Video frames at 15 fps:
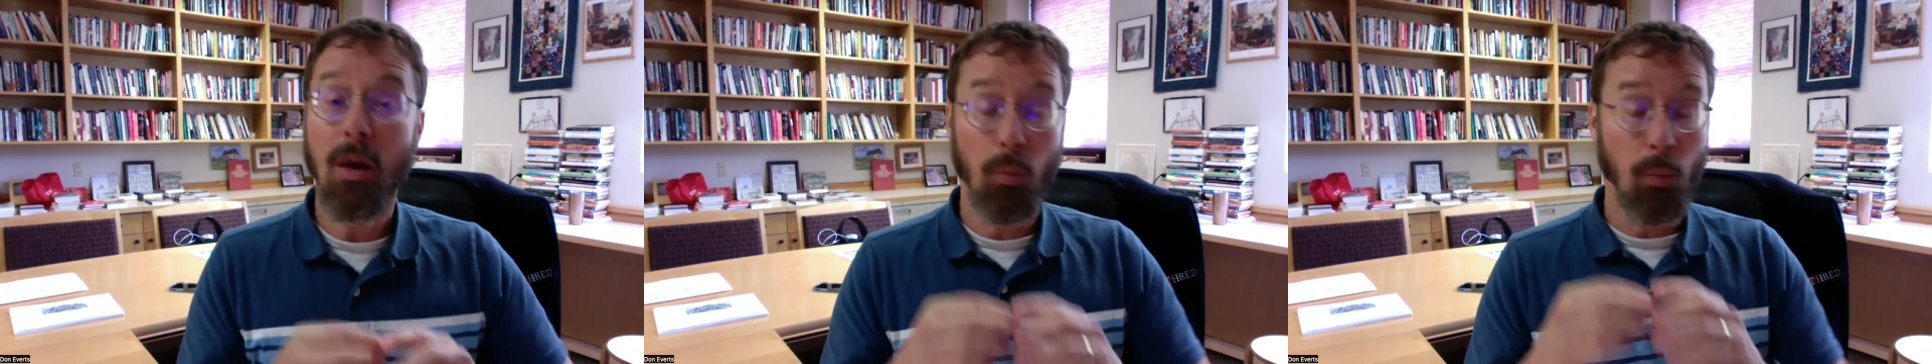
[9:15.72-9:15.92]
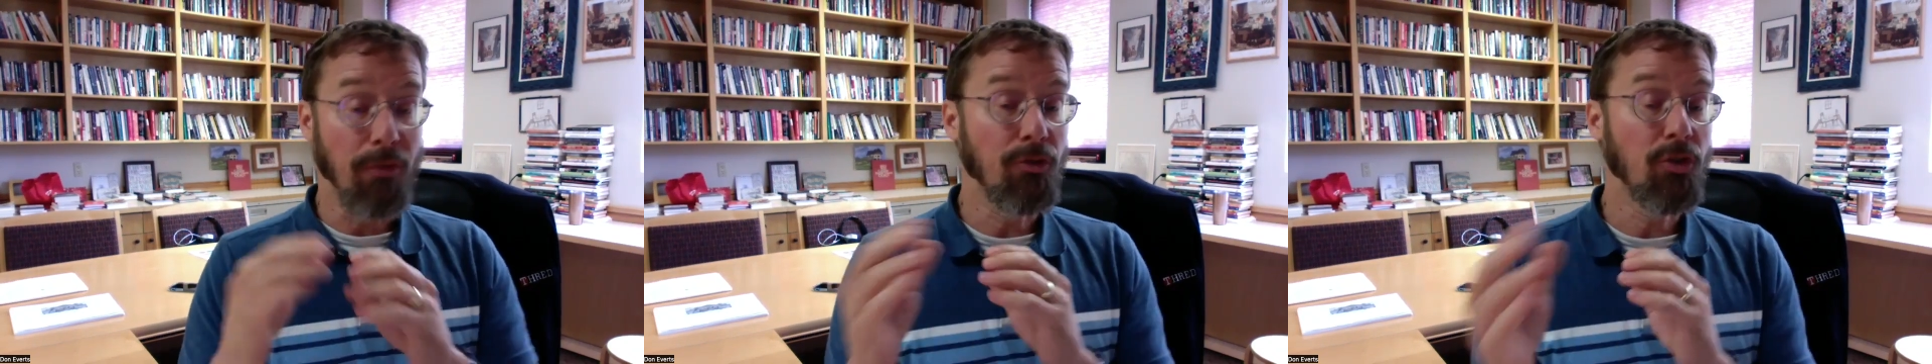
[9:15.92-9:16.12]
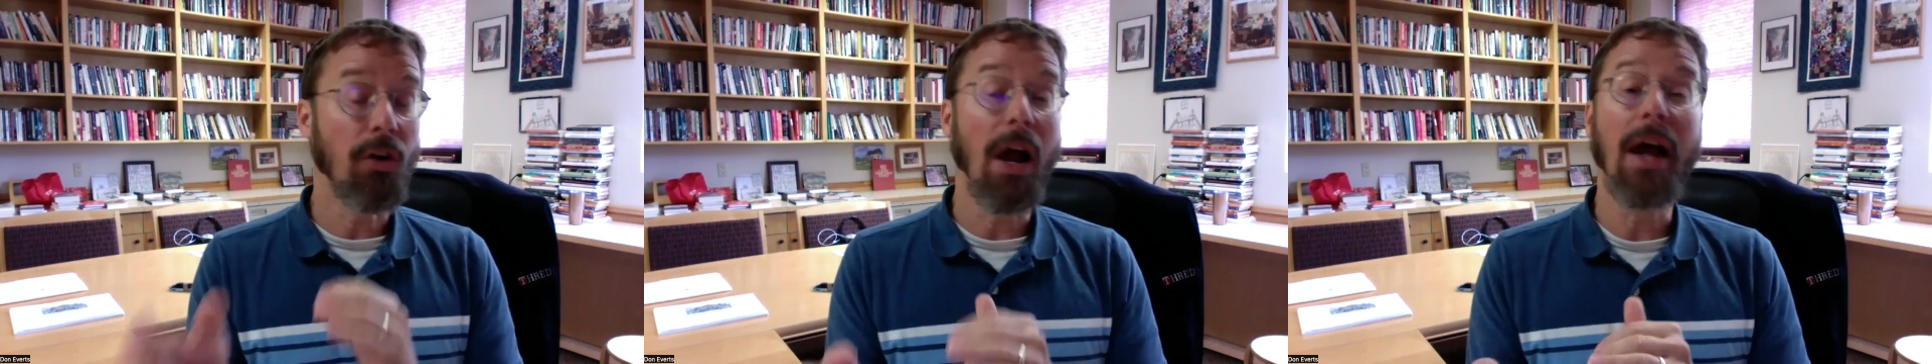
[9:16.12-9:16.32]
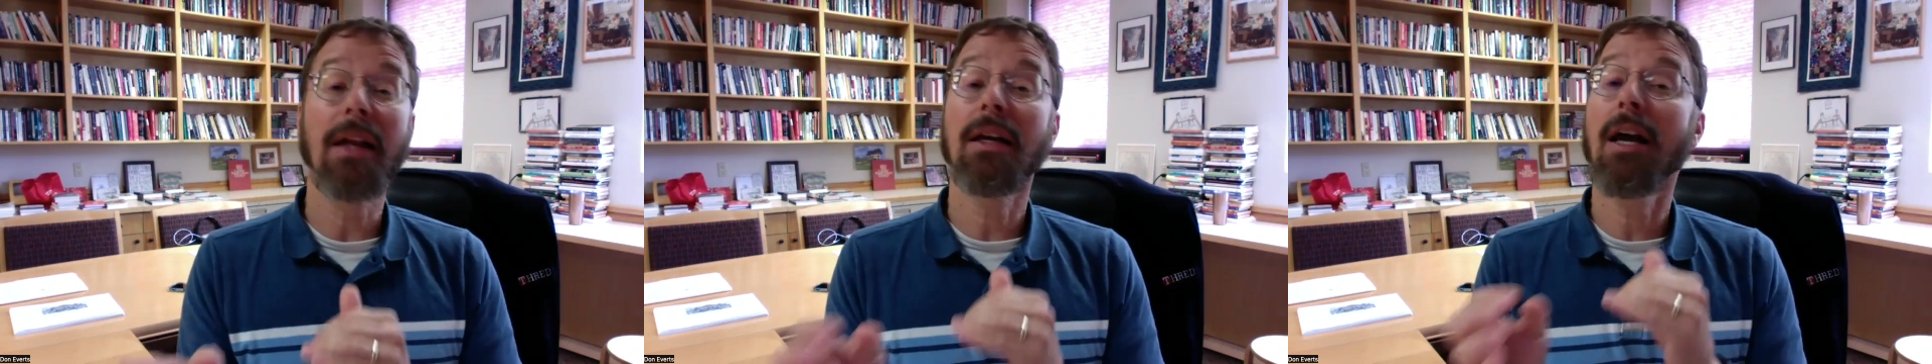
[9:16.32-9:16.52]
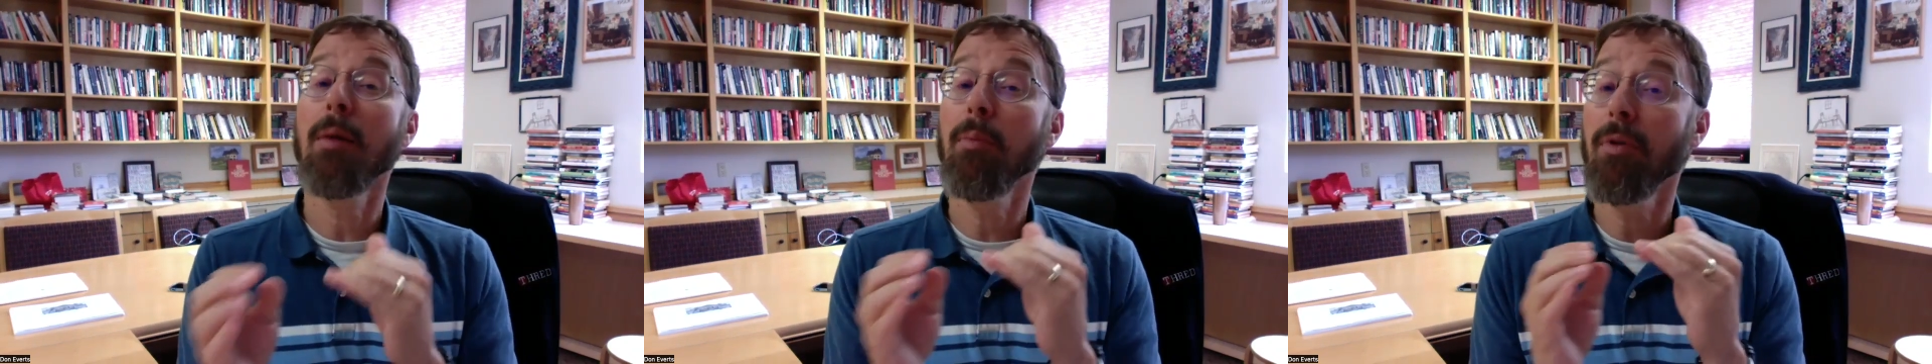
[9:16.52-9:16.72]
We've tried
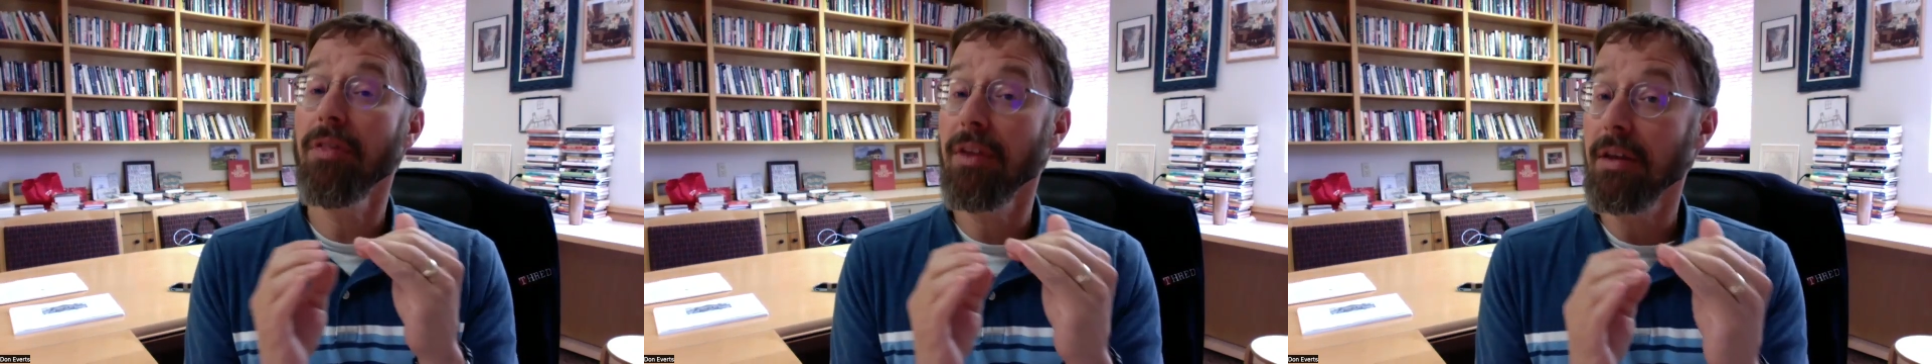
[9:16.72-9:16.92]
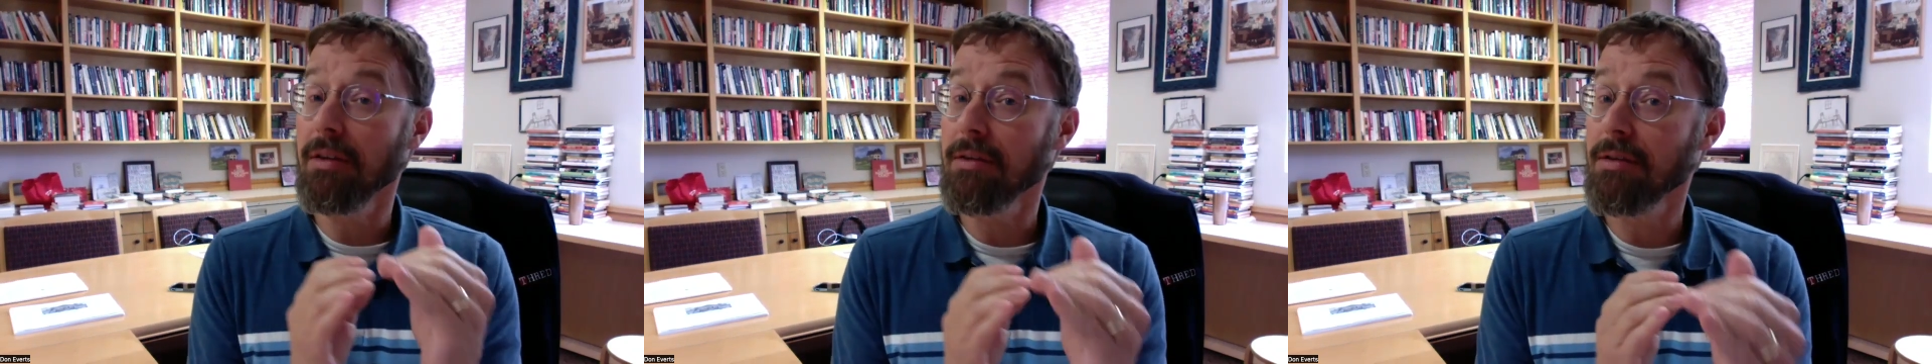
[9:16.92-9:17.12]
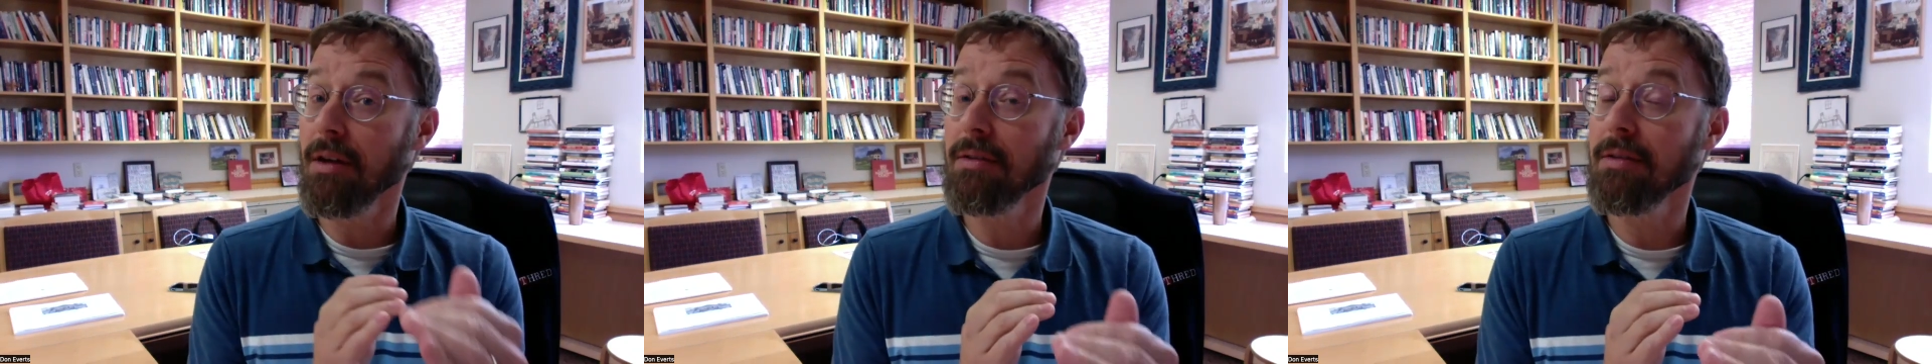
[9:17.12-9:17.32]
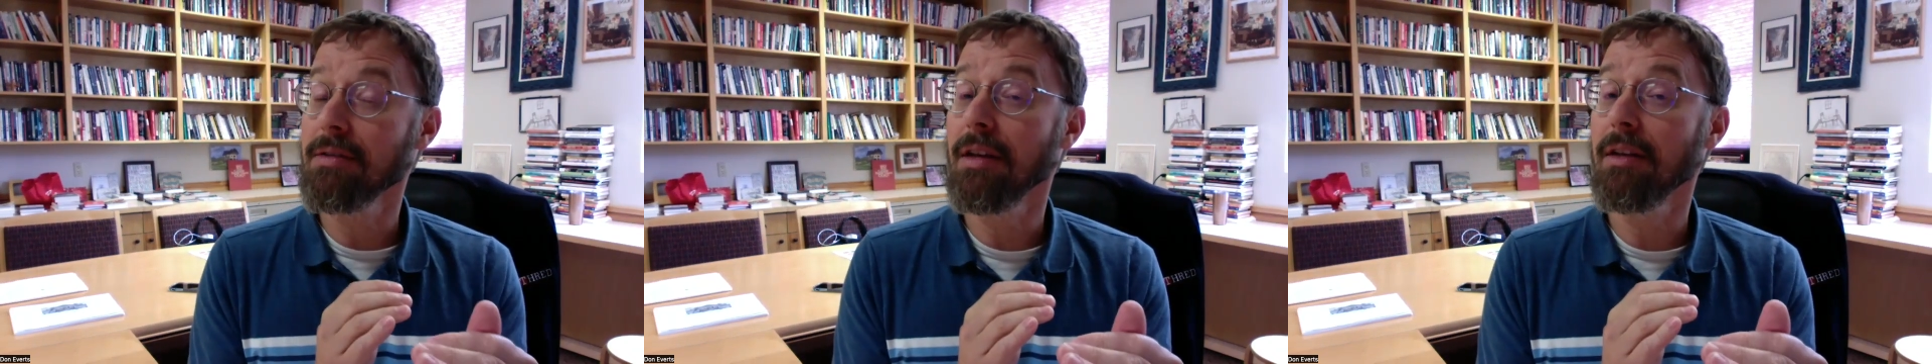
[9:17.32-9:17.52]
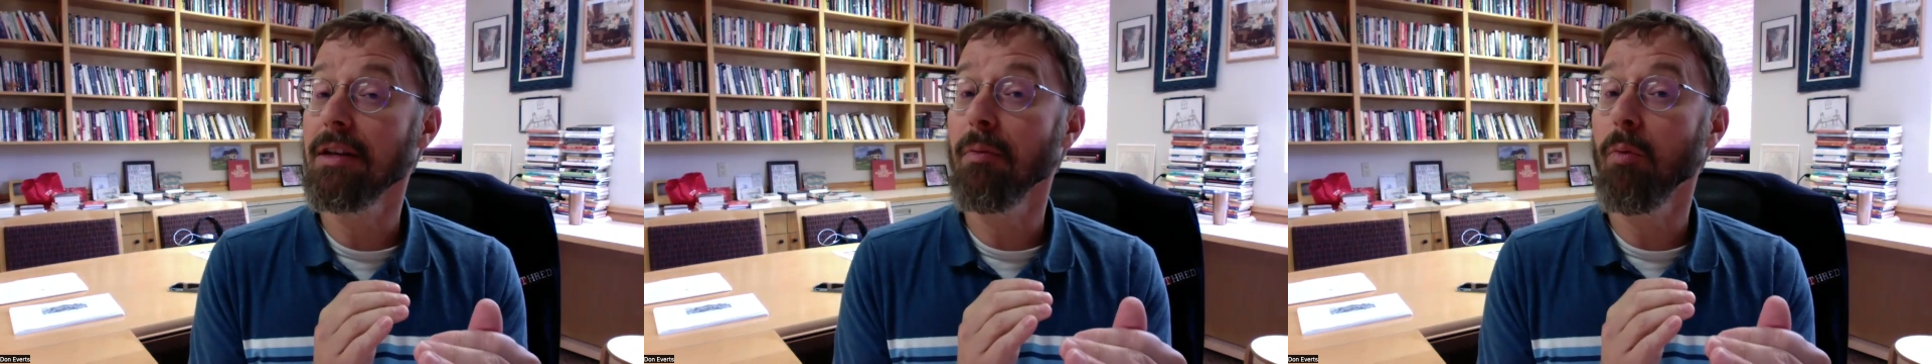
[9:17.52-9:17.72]
a couple things on
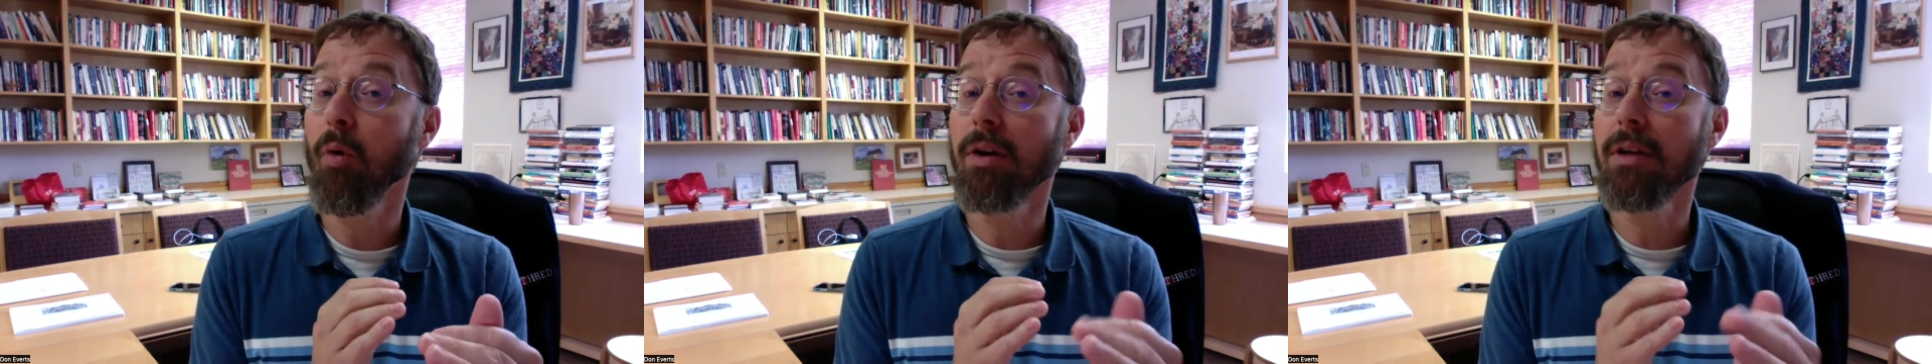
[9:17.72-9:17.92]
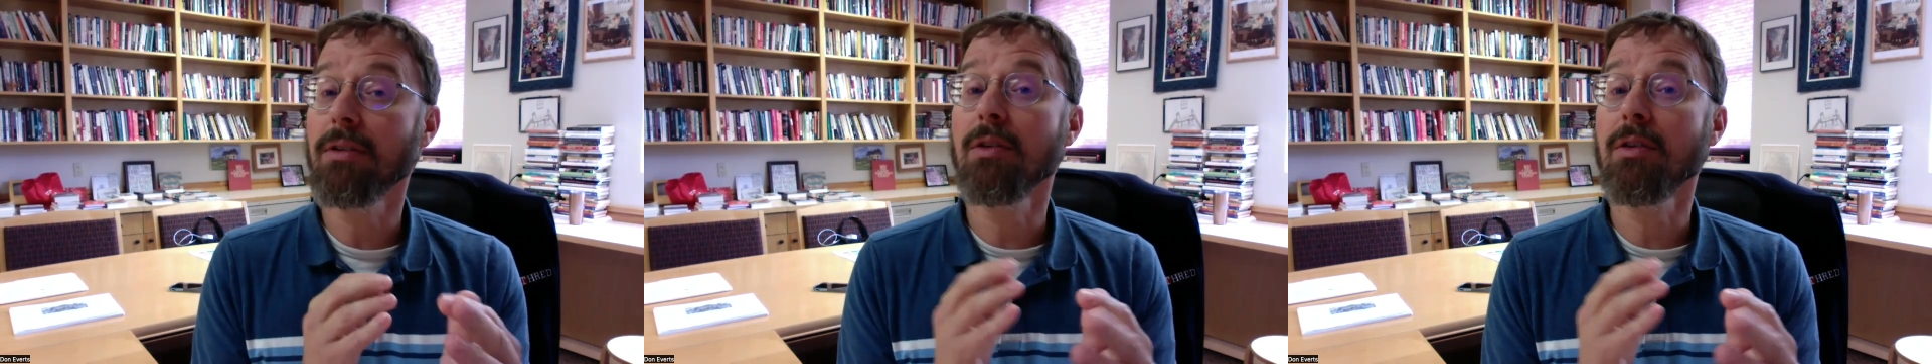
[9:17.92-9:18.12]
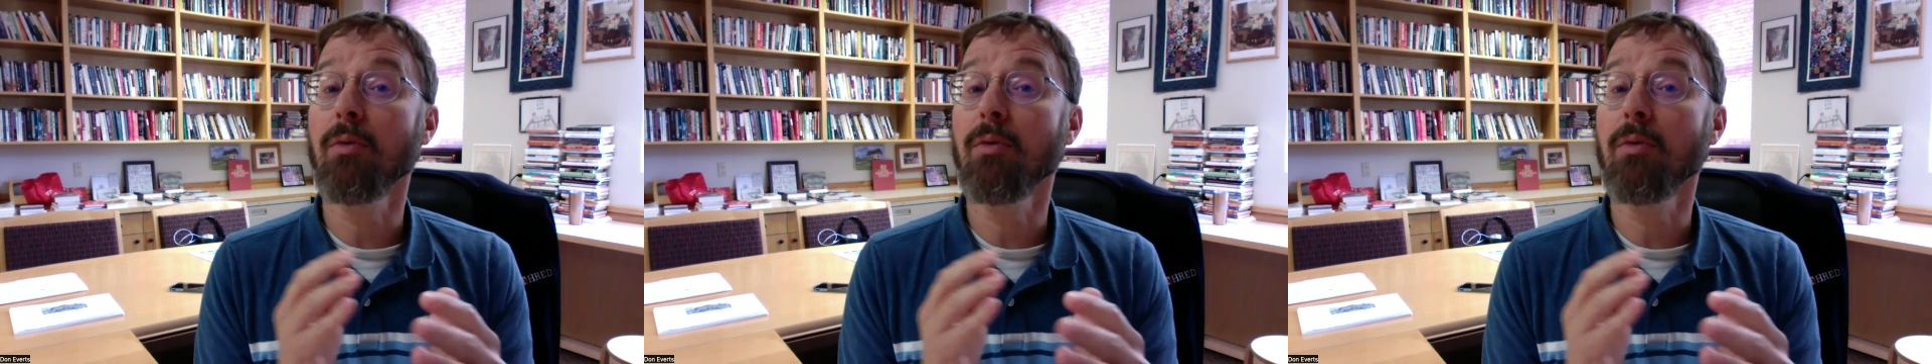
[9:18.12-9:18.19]
Sunday mornings,